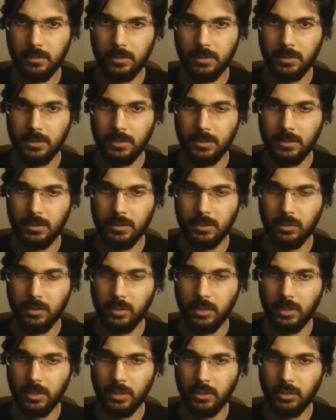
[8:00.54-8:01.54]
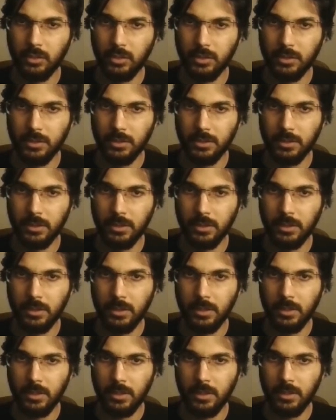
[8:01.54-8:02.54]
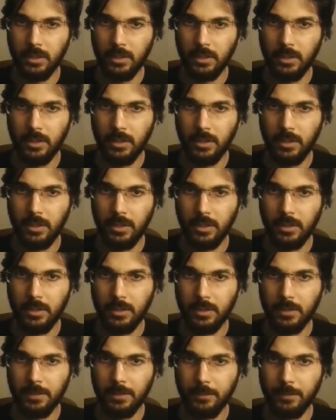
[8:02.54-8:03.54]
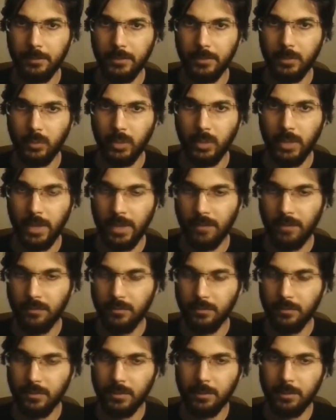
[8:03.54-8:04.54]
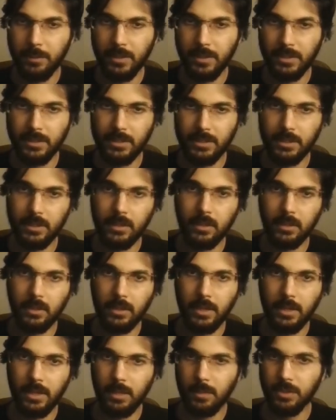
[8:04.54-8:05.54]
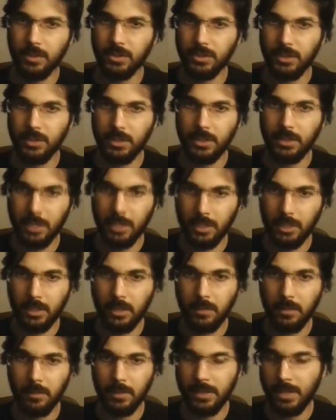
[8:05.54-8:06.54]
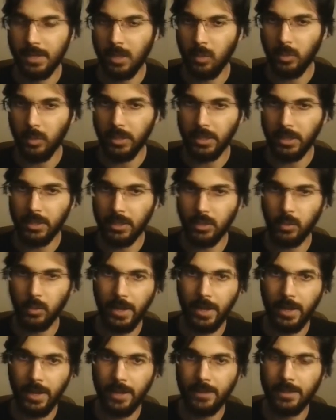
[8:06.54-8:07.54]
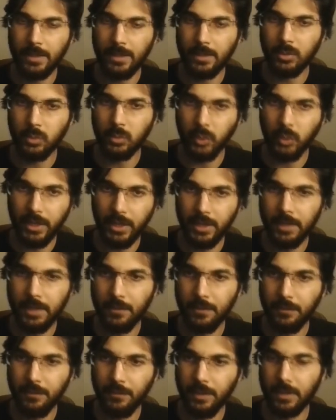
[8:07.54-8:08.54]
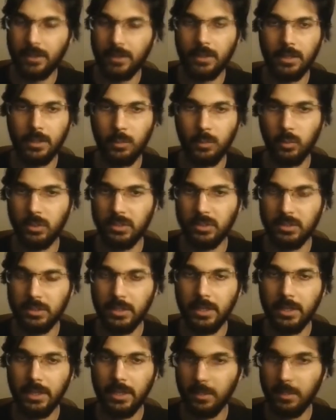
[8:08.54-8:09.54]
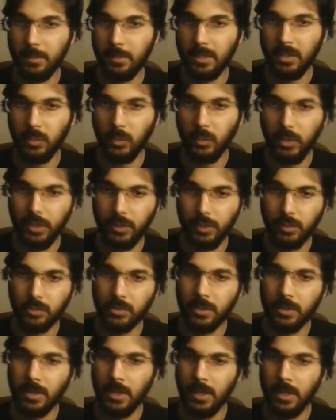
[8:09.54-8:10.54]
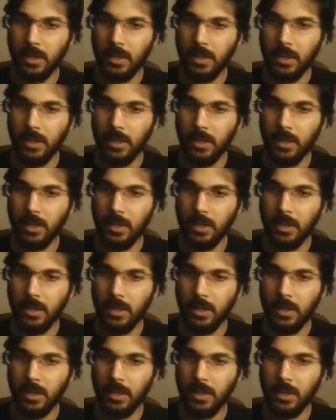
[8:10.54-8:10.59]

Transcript: this is looking interesting, and we have the basic animation done. But now we need to add that three D effect that we see in many videos.